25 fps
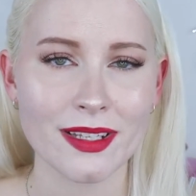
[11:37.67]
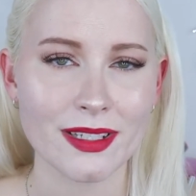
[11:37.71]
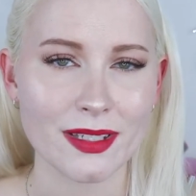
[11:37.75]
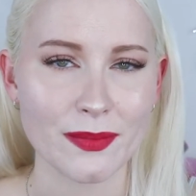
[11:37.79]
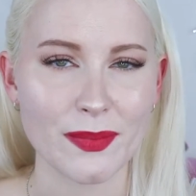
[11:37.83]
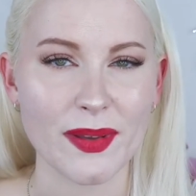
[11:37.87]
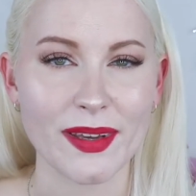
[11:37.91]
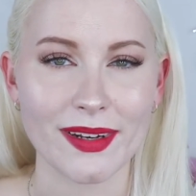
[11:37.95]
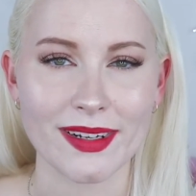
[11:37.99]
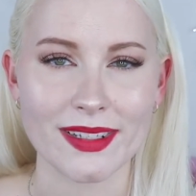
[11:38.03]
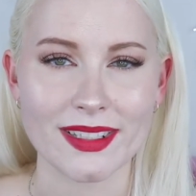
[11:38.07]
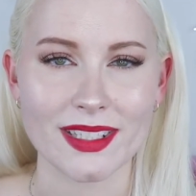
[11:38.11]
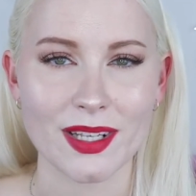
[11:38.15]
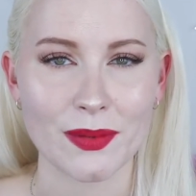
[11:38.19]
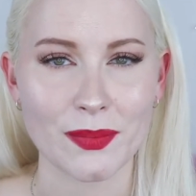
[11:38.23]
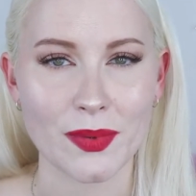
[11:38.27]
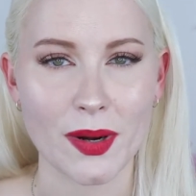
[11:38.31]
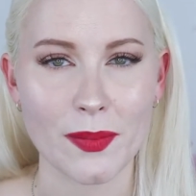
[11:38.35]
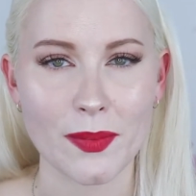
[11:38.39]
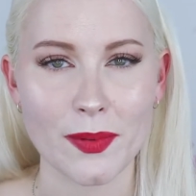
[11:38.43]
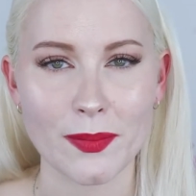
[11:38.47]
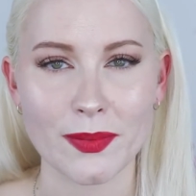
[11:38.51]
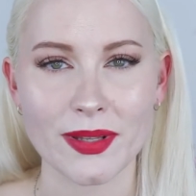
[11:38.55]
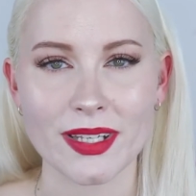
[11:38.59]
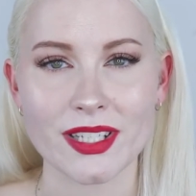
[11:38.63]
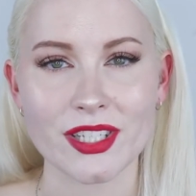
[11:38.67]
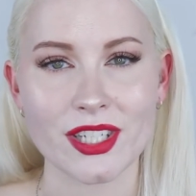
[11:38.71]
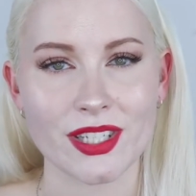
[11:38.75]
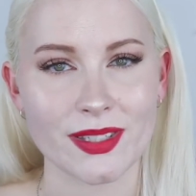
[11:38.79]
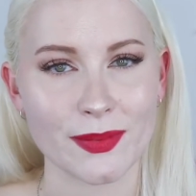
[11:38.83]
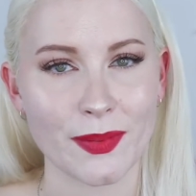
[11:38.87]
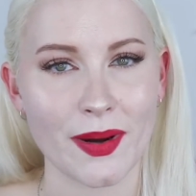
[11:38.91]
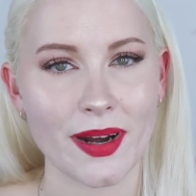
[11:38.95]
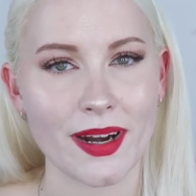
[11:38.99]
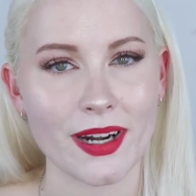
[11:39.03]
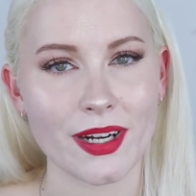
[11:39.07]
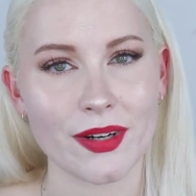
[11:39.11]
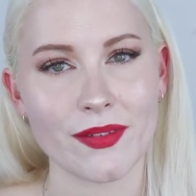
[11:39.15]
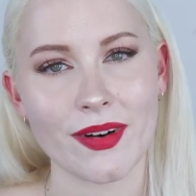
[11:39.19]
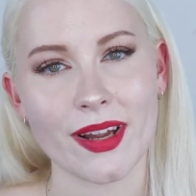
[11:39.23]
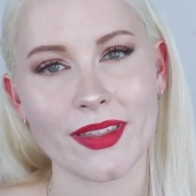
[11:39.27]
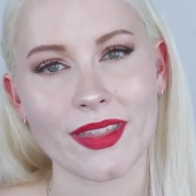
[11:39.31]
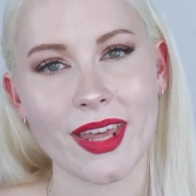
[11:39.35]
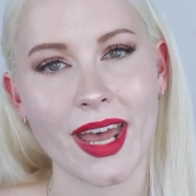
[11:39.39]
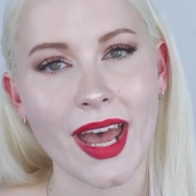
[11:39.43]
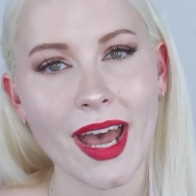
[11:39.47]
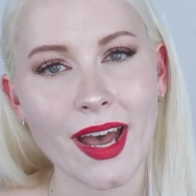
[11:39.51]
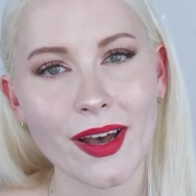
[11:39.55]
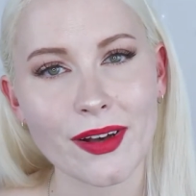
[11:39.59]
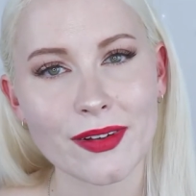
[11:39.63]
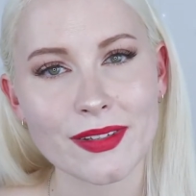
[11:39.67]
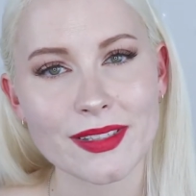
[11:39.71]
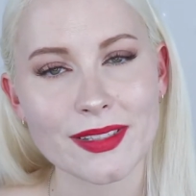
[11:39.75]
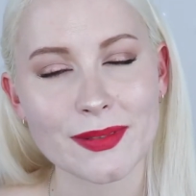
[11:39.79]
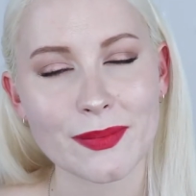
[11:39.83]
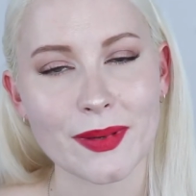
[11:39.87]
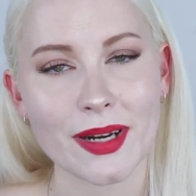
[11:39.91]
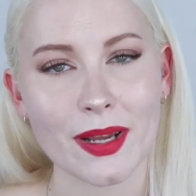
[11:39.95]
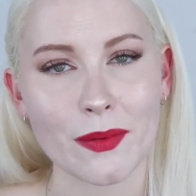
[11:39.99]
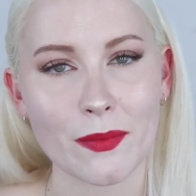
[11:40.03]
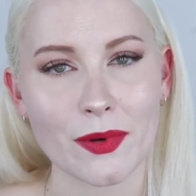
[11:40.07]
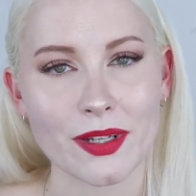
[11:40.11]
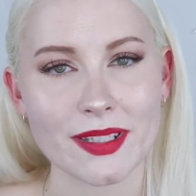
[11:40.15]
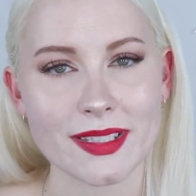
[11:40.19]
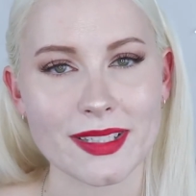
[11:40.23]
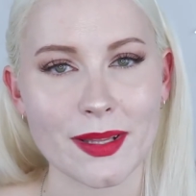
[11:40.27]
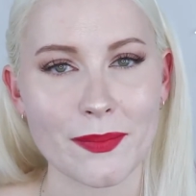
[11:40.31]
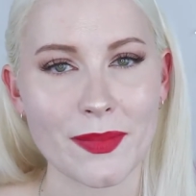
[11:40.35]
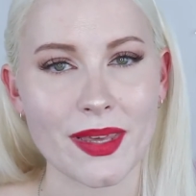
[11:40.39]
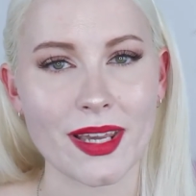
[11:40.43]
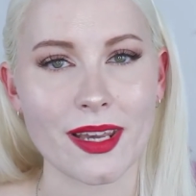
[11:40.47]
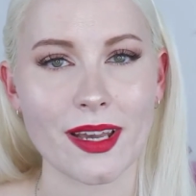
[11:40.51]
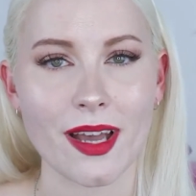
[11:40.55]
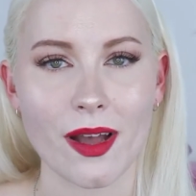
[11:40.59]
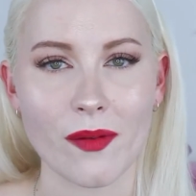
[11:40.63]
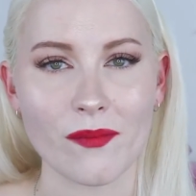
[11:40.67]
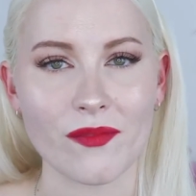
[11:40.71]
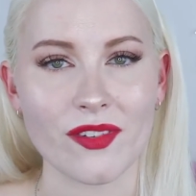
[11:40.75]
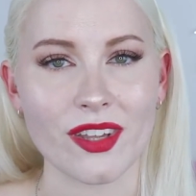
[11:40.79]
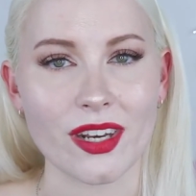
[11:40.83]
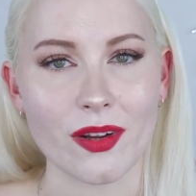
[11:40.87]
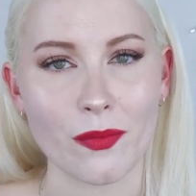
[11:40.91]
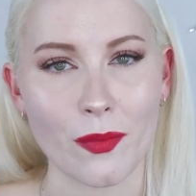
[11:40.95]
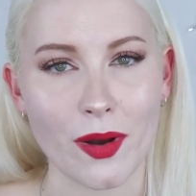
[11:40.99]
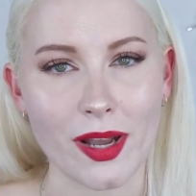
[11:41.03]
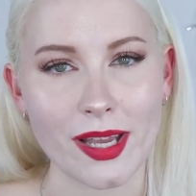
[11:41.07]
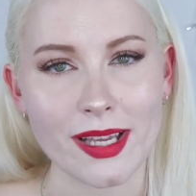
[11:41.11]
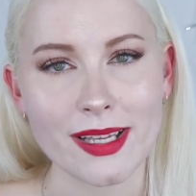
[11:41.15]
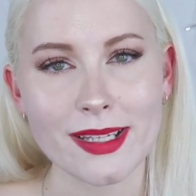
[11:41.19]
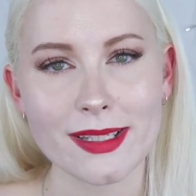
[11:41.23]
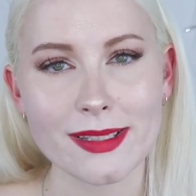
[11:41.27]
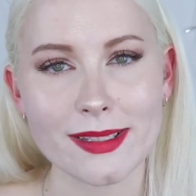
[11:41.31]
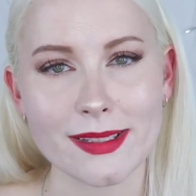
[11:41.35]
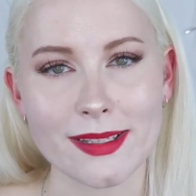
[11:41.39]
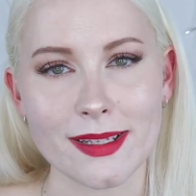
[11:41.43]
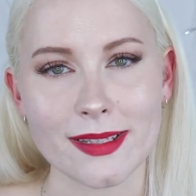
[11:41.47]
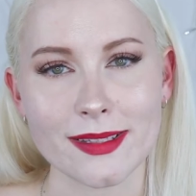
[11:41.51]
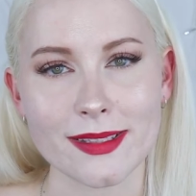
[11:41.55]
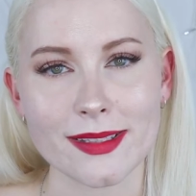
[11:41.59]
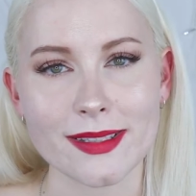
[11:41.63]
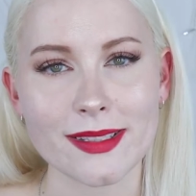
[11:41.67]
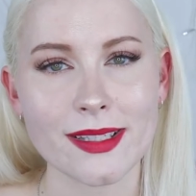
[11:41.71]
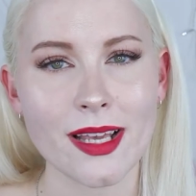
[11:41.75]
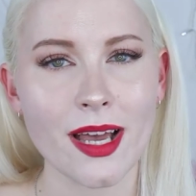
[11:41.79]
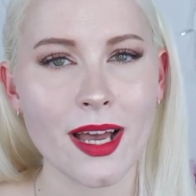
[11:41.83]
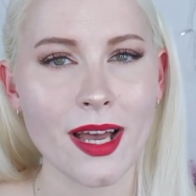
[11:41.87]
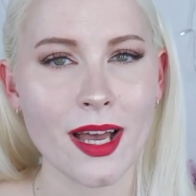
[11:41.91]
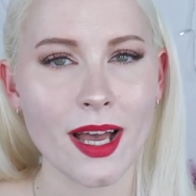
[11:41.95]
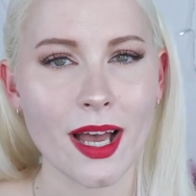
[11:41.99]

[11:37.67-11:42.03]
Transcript: To be honest, I'll probably just wear it around the house when I want something comfy to wear, since